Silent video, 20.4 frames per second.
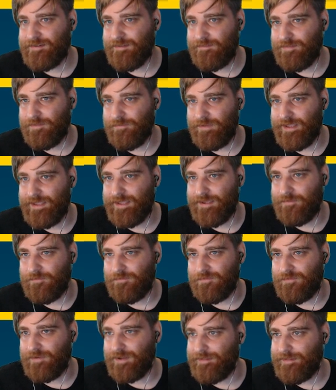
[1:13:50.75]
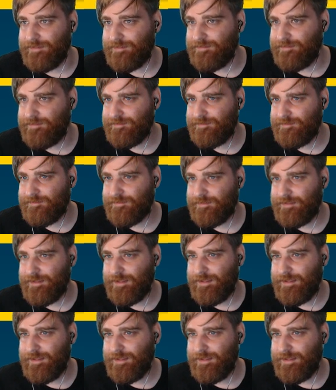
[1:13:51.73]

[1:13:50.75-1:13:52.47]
of the week was,